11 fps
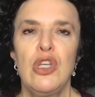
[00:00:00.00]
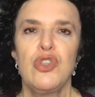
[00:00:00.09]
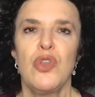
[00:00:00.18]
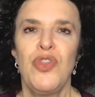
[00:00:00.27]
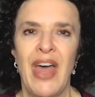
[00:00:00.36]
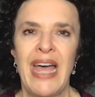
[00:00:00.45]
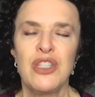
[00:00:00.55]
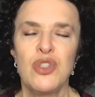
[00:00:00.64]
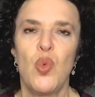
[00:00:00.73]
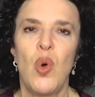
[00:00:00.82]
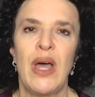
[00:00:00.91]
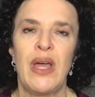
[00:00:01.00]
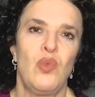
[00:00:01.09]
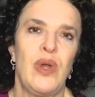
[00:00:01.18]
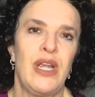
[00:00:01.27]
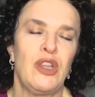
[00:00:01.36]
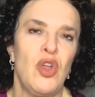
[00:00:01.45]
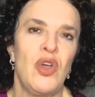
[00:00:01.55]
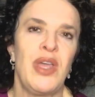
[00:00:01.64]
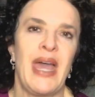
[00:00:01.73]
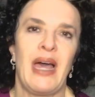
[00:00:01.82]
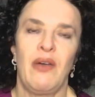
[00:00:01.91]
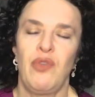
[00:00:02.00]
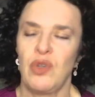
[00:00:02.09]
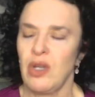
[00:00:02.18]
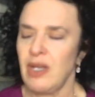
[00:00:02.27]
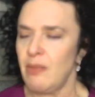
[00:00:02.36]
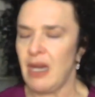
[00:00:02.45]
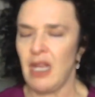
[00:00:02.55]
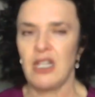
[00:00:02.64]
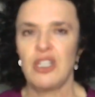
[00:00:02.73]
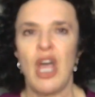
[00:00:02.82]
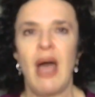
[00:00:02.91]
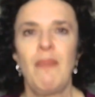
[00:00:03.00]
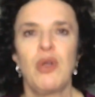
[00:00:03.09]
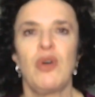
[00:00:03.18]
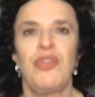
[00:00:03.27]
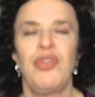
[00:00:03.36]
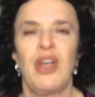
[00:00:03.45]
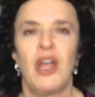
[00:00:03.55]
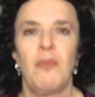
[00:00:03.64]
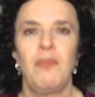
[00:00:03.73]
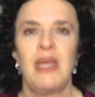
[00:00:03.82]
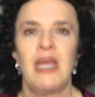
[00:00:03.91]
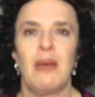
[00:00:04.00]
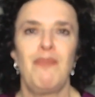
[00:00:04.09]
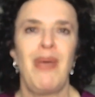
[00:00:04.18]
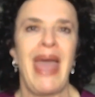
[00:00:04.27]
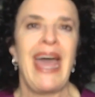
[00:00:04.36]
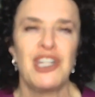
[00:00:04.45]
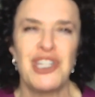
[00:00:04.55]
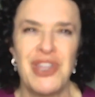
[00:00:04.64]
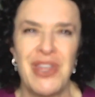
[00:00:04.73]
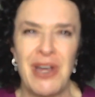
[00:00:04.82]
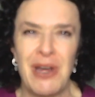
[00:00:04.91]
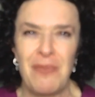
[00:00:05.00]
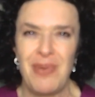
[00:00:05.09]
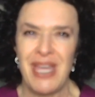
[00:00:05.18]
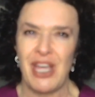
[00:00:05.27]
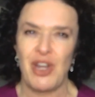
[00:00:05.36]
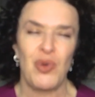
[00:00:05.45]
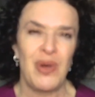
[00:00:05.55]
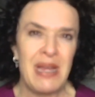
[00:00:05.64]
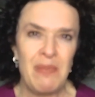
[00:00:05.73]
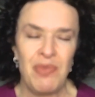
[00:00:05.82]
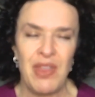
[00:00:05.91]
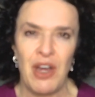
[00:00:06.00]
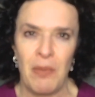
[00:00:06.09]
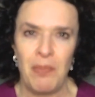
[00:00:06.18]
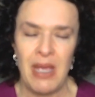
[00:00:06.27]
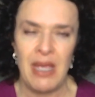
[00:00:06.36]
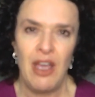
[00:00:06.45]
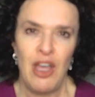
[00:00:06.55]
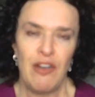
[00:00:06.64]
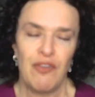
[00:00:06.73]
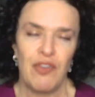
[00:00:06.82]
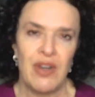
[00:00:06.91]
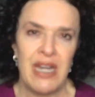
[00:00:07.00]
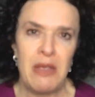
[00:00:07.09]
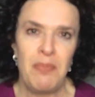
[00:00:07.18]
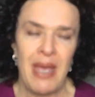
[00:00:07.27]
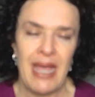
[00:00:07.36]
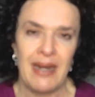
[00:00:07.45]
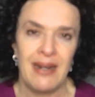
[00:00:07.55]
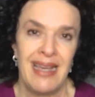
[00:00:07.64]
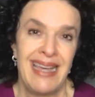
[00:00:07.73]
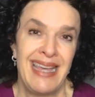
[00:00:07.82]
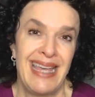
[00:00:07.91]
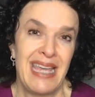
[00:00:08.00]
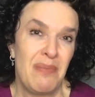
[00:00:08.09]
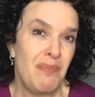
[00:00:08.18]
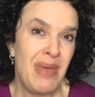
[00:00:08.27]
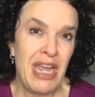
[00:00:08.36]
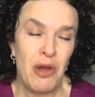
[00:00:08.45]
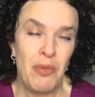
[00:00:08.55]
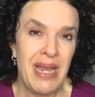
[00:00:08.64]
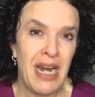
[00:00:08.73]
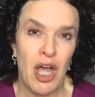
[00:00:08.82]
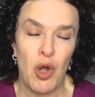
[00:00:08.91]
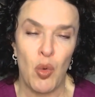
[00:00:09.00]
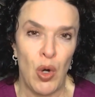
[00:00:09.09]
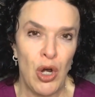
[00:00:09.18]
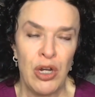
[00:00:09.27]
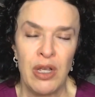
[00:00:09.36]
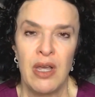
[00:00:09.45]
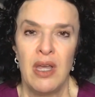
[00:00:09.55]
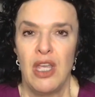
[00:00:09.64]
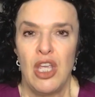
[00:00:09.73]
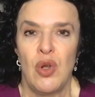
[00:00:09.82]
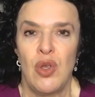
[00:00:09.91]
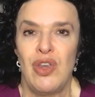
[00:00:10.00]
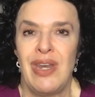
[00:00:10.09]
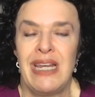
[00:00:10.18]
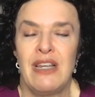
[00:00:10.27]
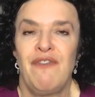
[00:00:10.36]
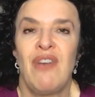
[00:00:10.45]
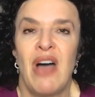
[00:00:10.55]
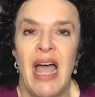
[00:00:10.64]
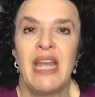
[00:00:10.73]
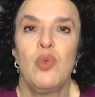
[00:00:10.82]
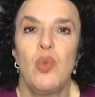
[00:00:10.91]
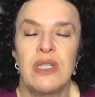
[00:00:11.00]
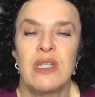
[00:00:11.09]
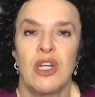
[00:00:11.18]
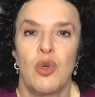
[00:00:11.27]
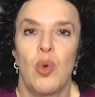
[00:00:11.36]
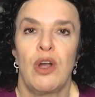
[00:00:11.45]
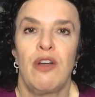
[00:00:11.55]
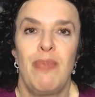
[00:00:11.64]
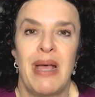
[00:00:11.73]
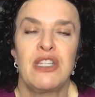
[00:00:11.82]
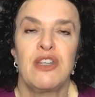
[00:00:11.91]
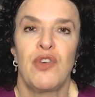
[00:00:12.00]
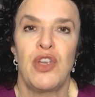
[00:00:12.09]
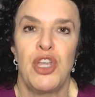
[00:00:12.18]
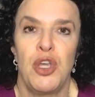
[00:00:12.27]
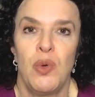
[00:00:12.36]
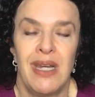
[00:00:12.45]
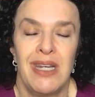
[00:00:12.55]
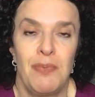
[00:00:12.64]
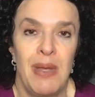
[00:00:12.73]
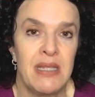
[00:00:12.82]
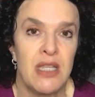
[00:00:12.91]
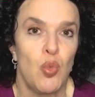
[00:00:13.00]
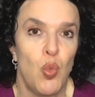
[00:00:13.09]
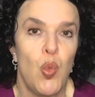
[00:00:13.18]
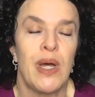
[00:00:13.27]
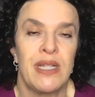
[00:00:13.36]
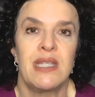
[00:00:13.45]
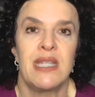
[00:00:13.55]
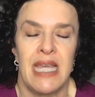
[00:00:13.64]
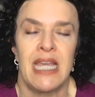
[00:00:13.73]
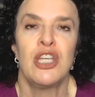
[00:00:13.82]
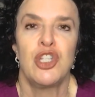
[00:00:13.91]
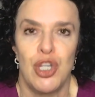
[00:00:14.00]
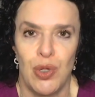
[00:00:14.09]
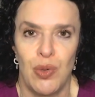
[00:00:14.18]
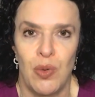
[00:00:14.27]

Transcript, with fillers: So that's what we look at if we're talking about a topical therapy, a patch therapy, a cream therapy for knee pain. It may or may not work. You know, you need to find what's going to work best for you, and it depends on what's the issue.